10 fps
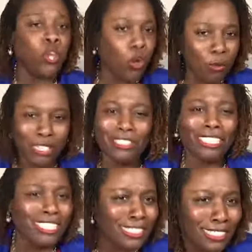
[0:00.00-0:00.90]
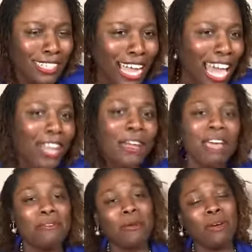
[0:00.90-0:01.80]
much easier. I don't
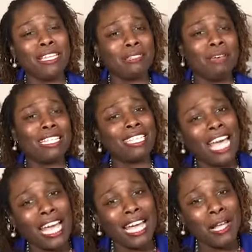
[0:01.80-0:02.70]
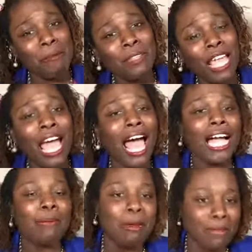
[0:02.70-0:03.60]
have to waste my time. I
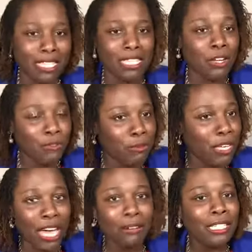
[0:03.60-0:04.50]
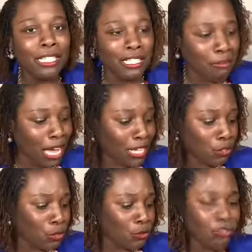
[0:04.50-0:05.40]
can buy myself a meal. I don't need anybody
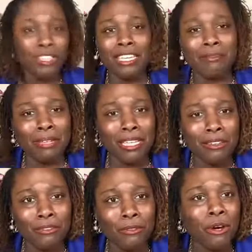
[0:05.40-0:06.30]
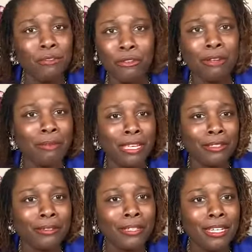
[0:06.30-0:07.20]
to feed me for a free
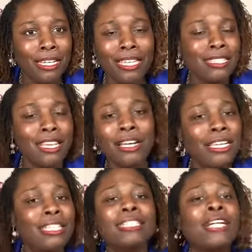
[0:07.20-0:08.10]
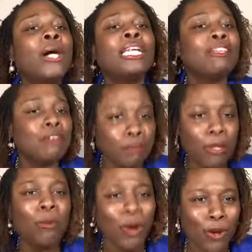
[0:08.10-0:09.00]
meal. It don't even be
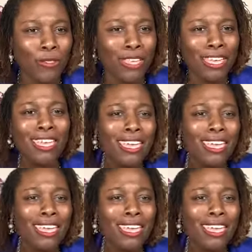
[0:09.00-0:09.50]
worth it.